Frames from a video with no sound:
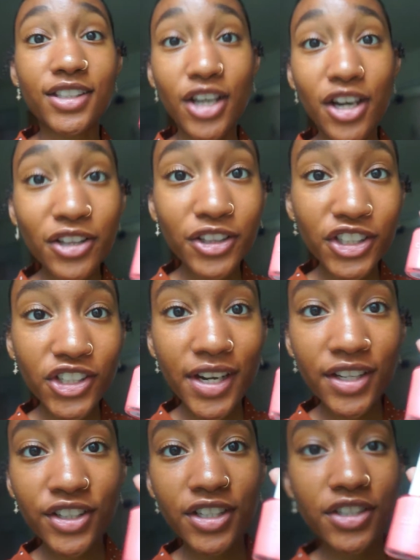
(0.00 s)
color
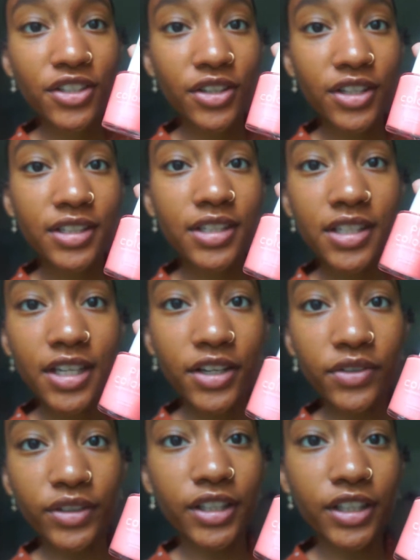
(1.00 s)
changing, so this is like a really